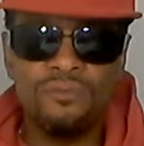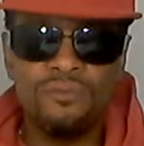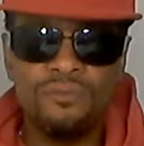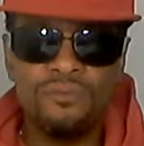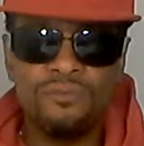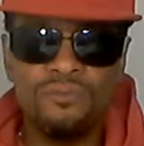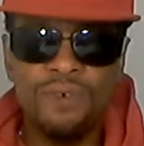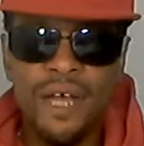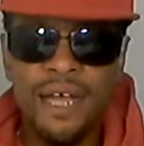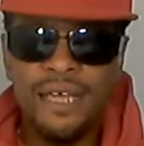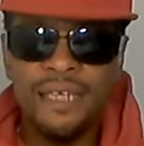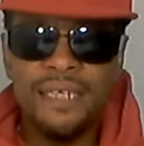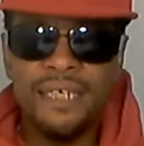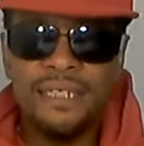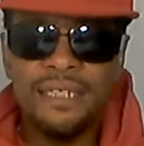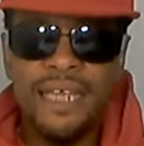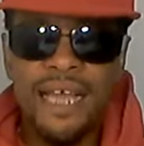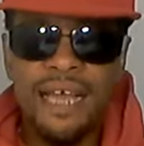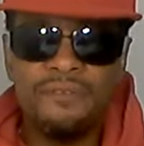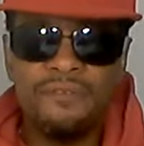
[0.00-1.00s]
right? It
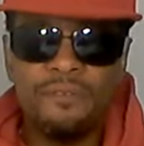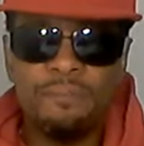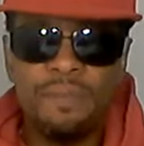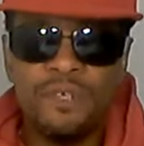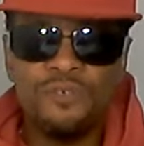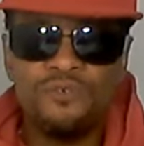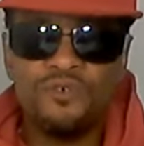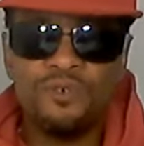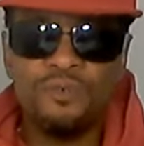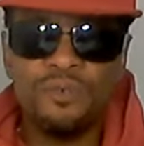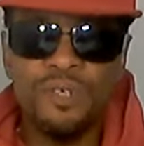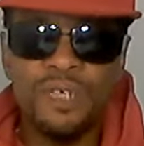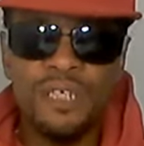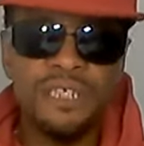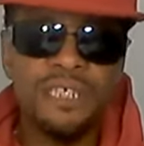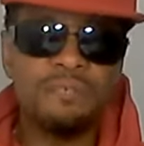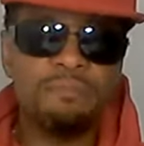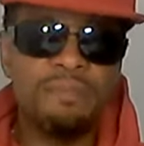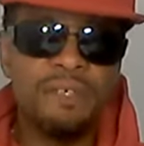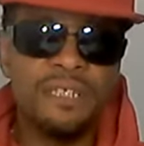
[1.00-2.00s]
doesn't have to be true. It could
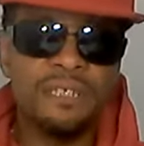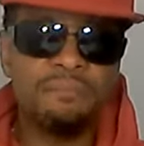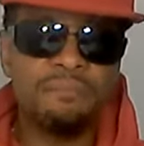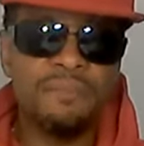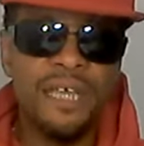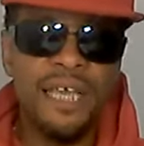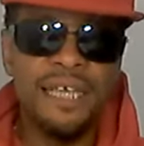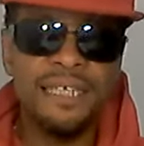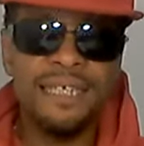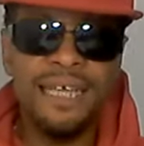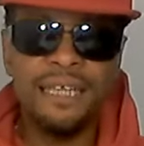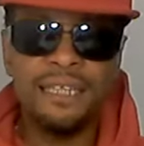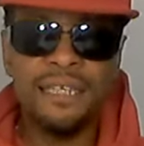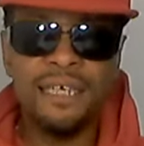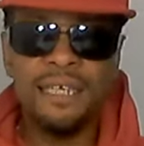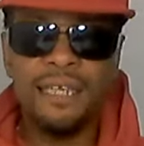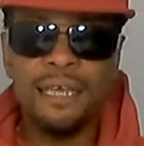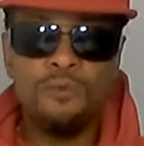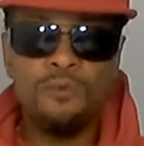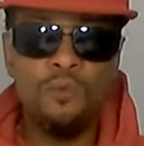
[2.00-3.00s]
just be some things out
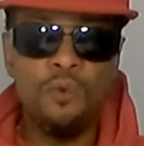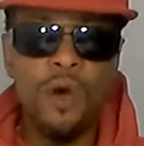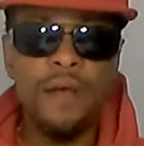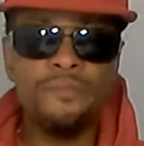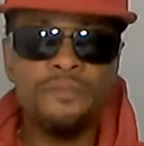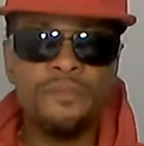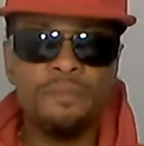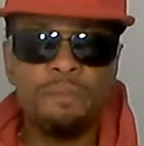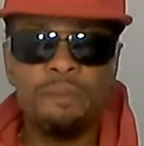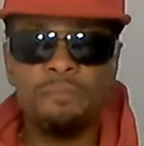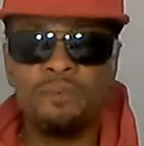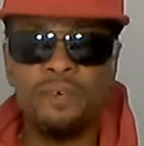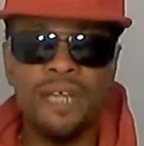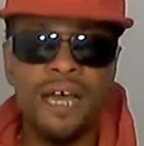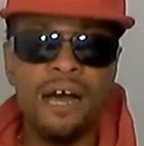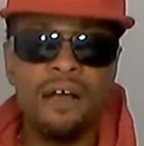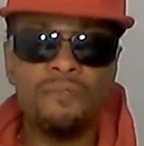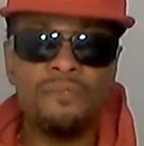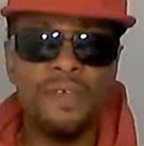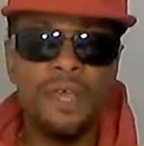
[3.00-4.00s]
there they want to be put
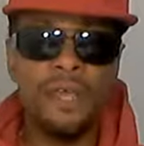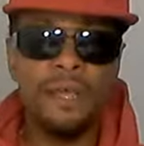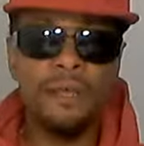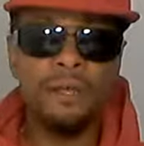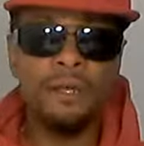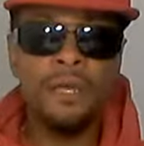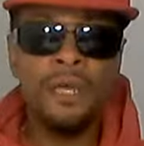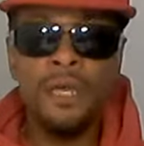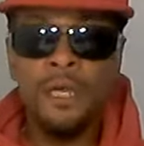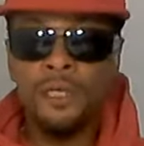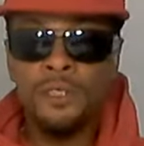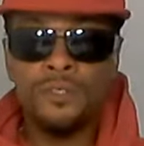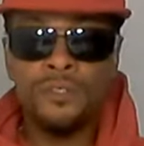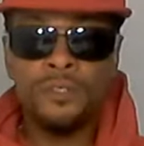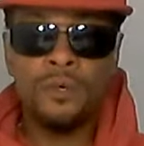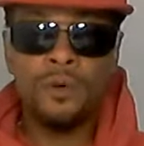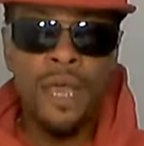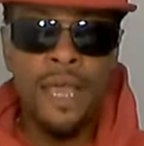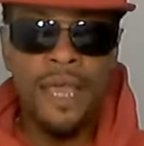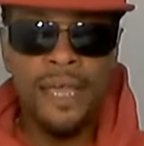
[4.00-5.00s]
out there
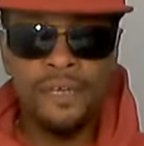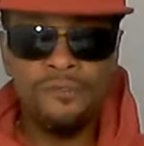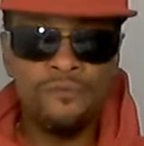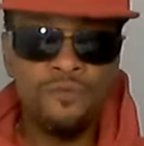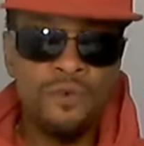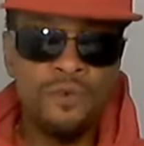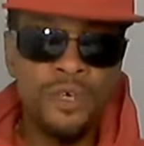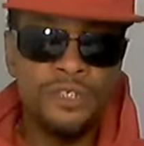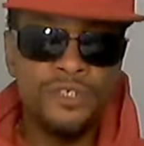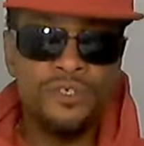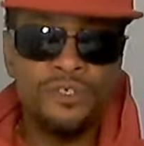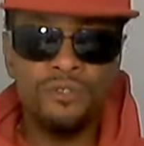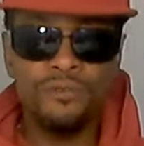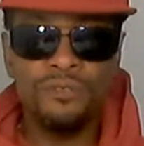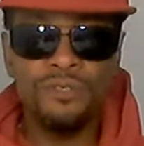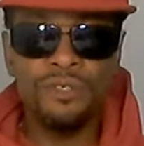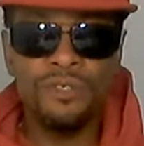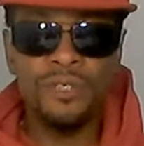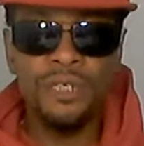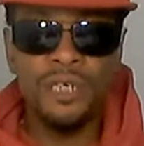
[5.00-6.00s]
so Andy Ruiz
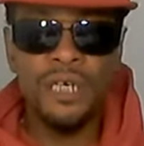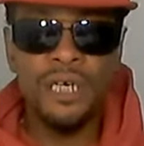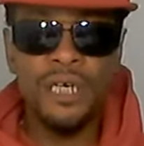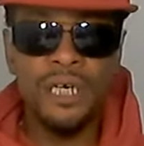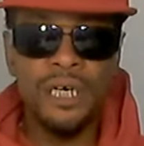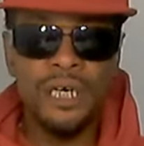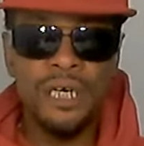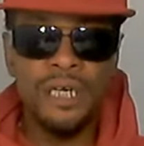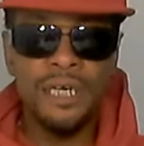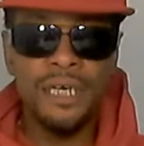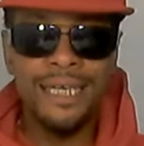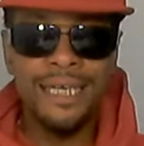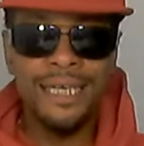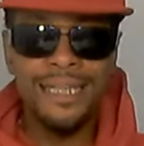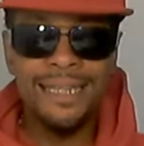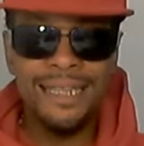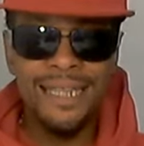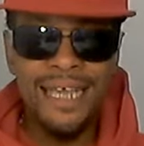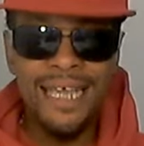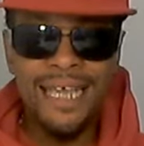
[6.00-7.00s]
Jr. Uh, can
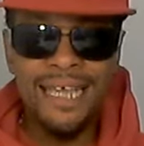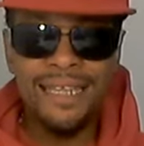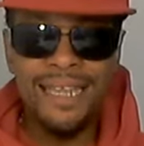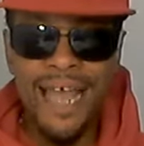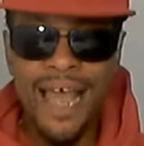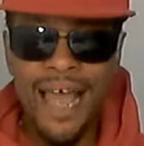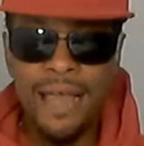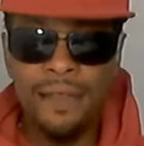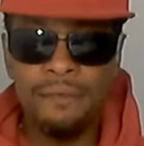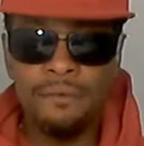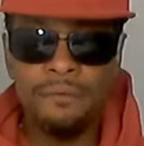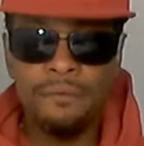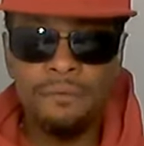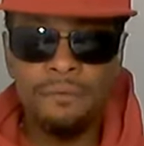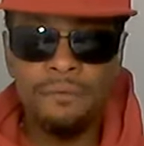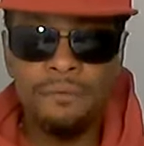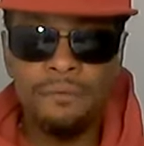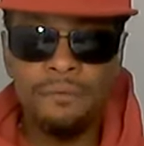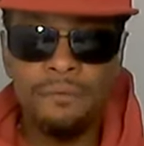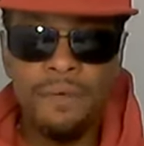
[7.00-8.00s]
think that,
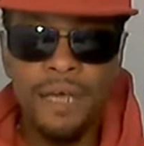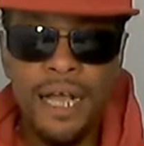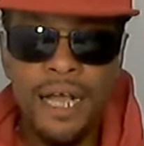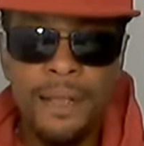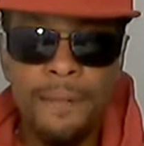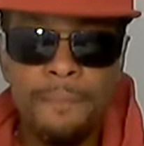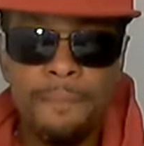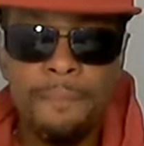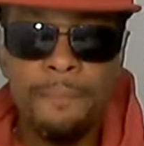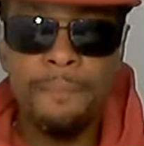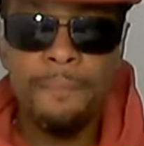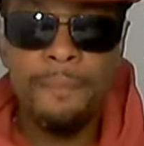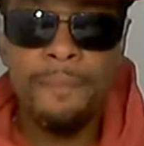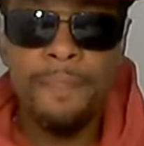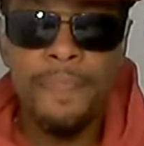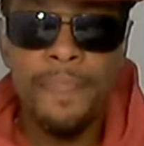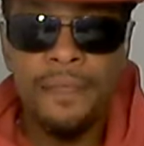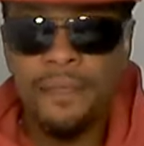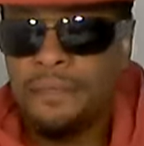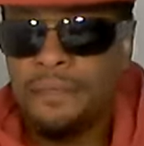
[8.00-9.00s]
right?
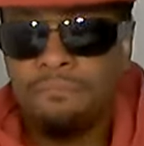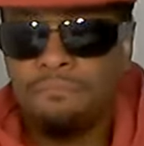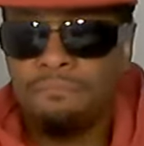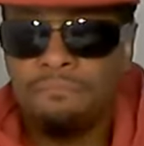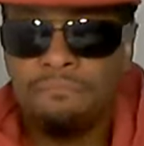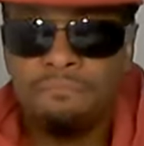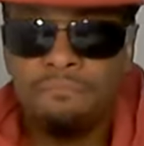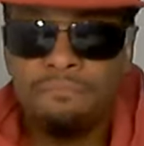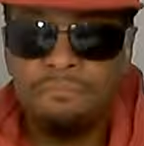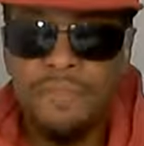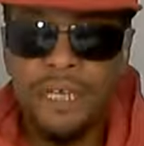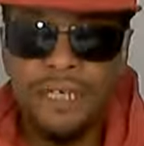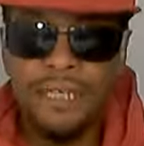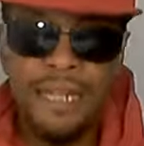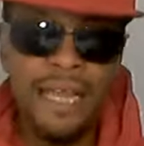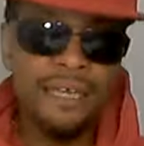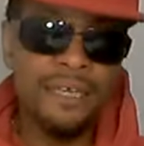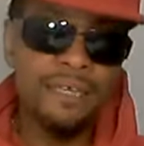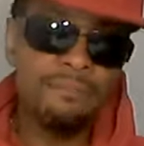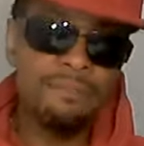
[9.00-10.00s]
That,
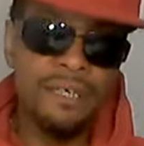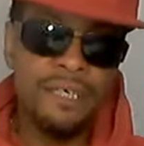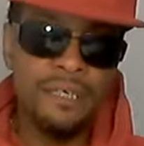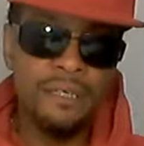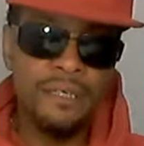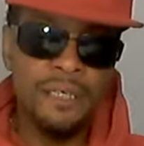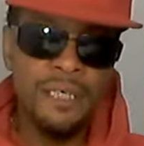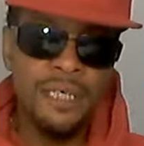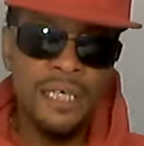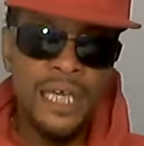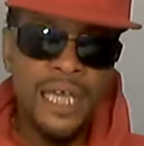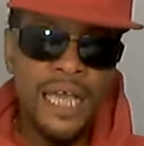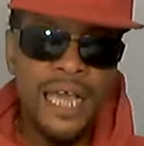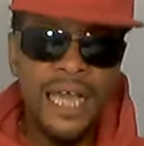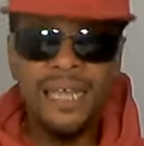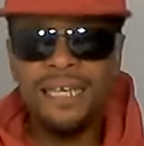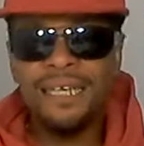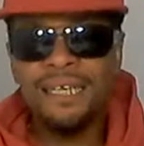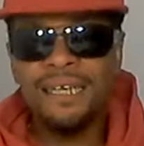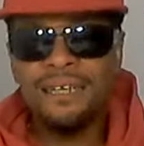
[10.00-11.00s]
that could be.
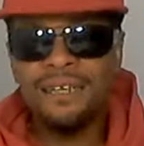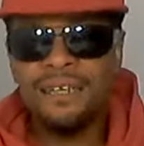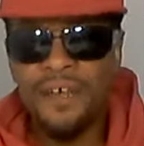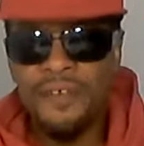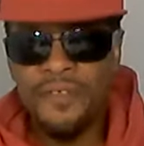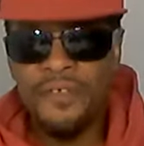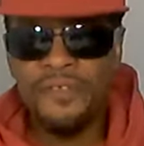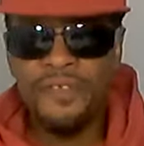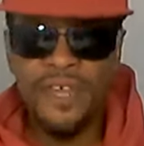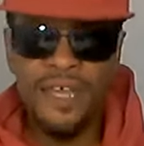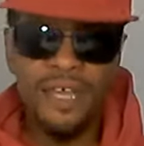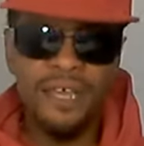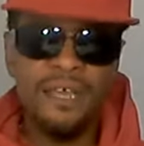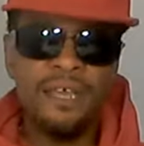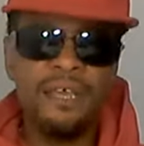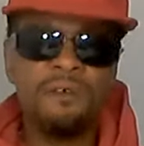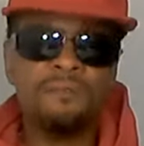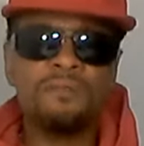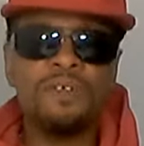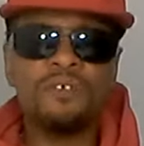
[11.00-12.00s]
And then another thing,
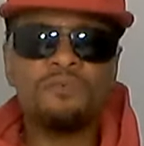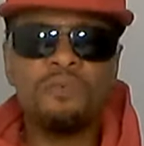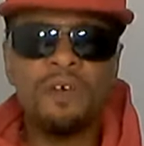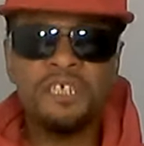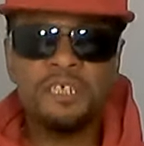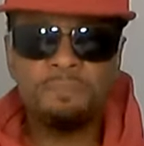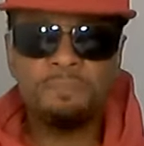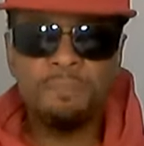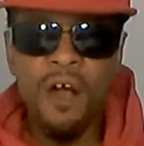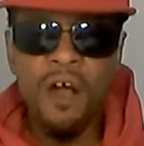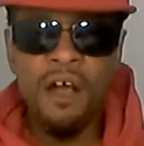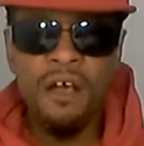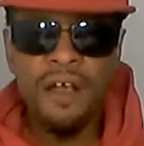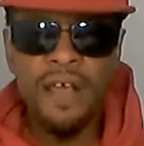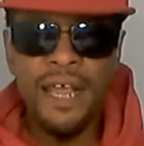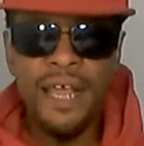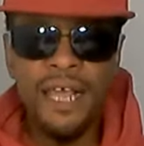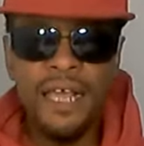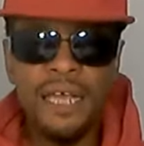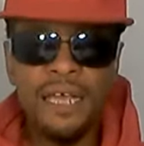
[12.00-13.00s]
that's why
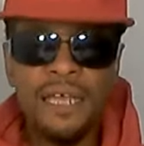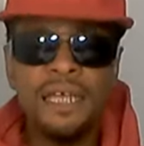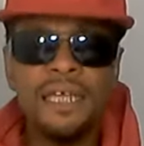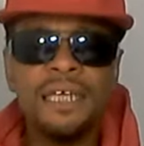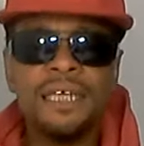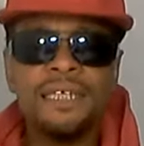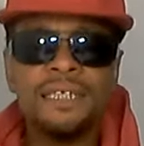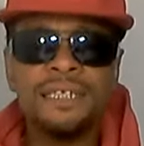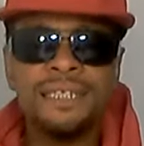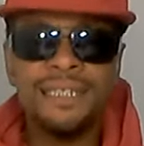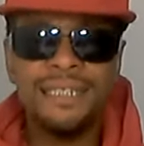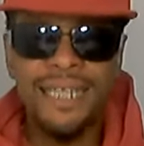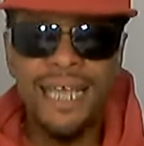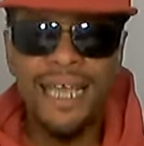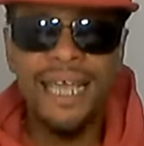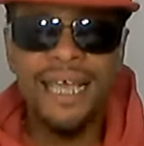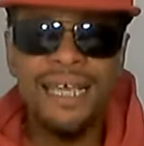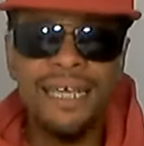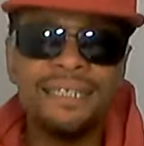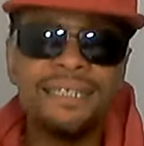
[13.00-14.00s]
sparring
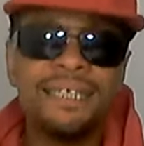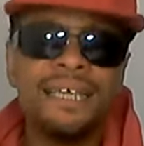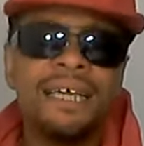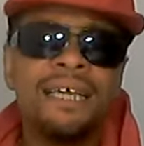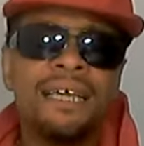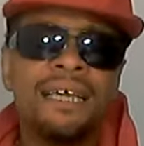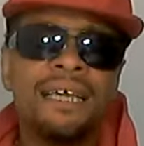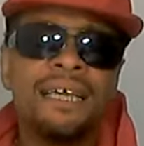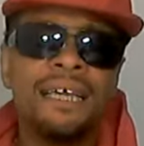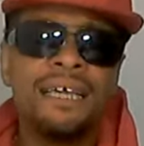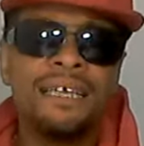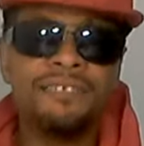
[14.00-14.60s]
stays in